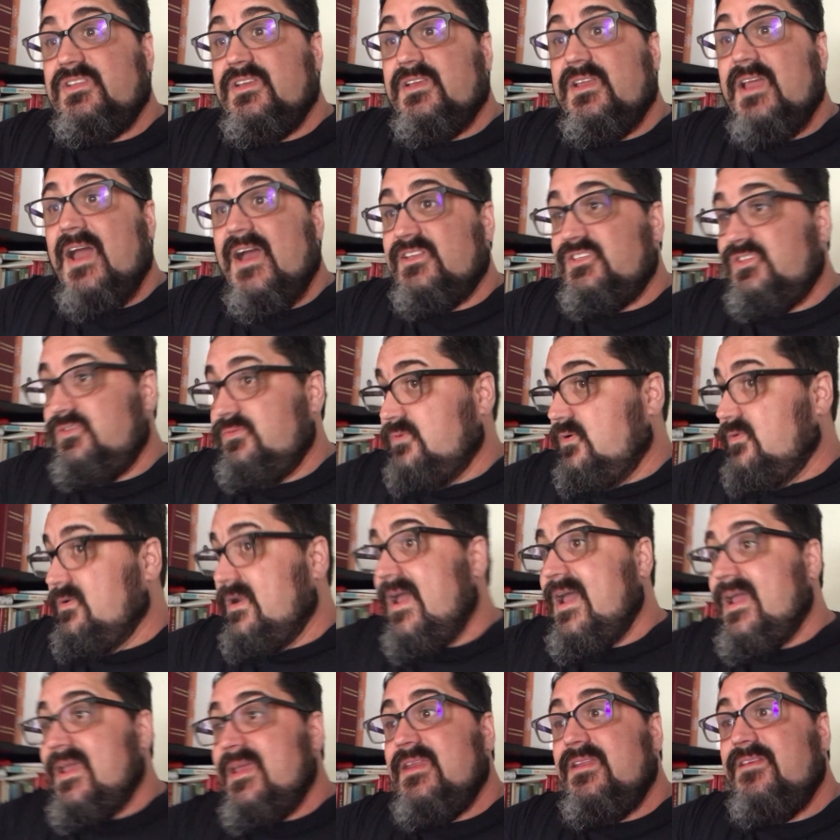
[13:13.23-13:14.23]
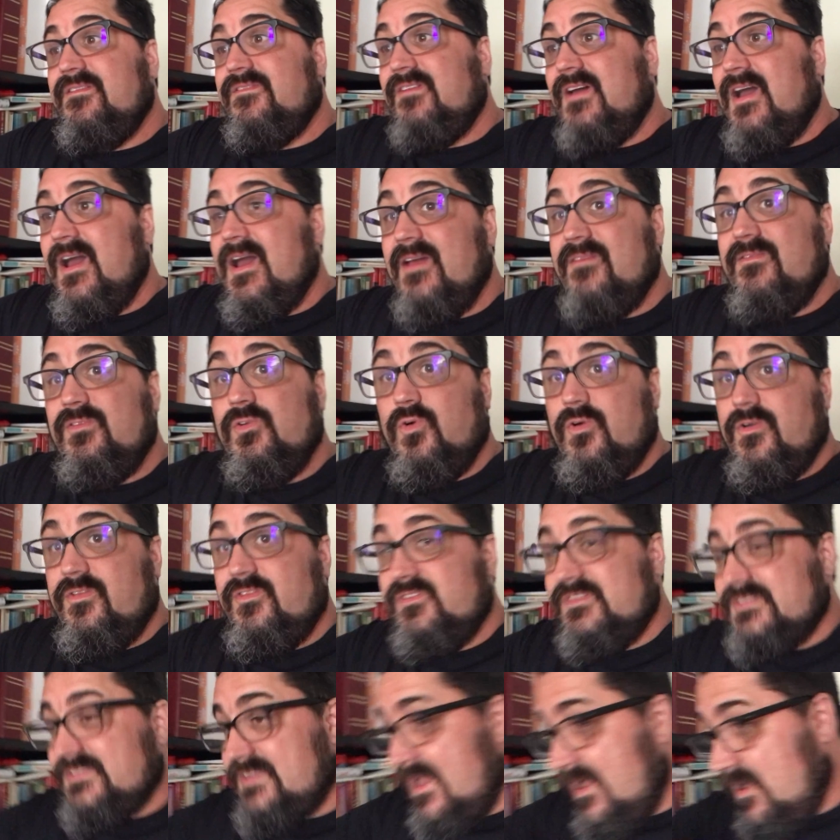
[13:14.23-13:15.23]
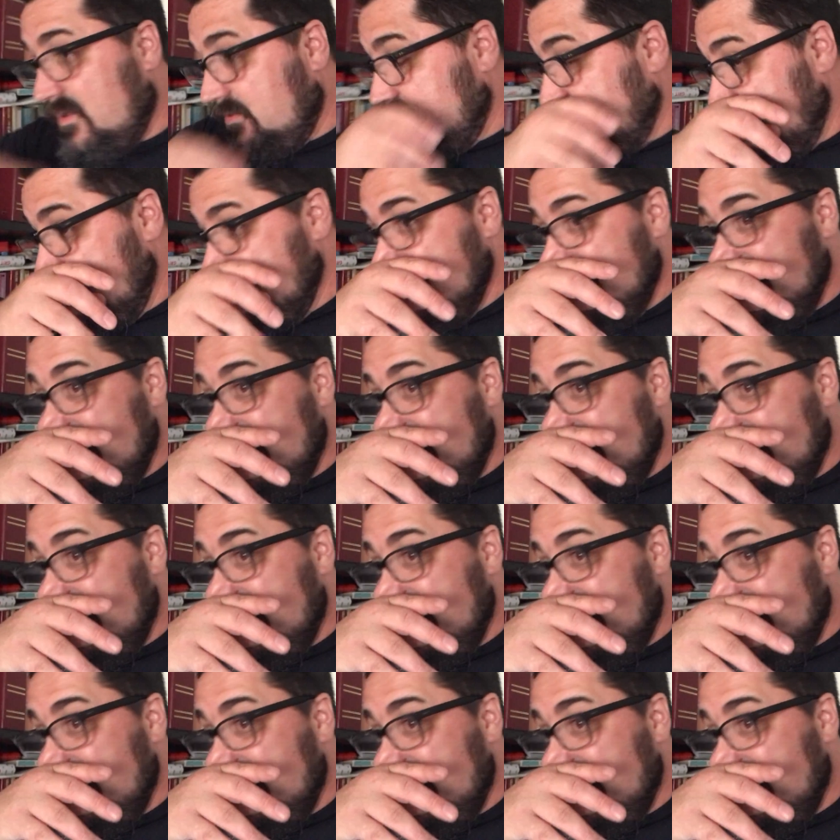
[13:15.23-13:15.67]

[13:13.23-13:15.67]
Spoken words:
that got you on I-85 north or south,